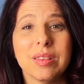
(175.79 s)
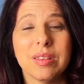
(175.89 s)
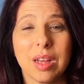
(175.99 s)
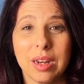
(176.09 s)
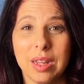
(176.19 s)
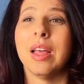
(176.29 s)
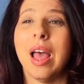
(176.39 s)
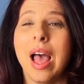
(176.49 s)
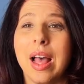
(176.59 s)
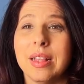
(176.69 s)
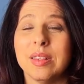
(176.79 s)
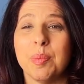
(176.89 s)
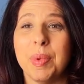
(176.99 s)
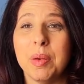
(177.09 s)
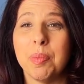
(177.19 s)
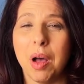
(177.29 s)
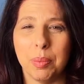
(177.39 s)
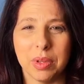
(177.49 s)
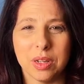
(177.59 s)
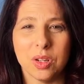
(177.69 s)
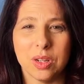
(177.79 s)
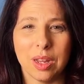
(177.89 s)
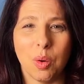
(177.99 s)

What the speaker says: study has been published